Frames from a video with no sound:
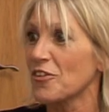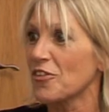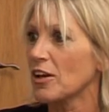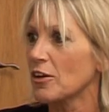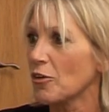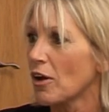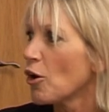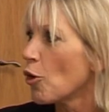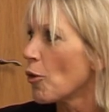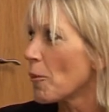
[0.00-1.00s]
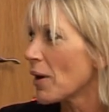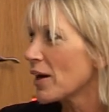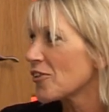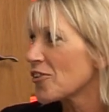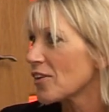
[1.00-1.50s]
And suddenly it's like, well,
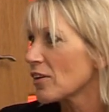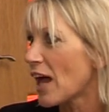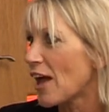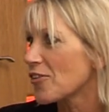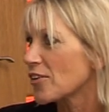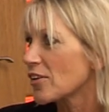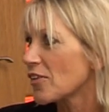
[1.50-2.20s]
mine still hasn't.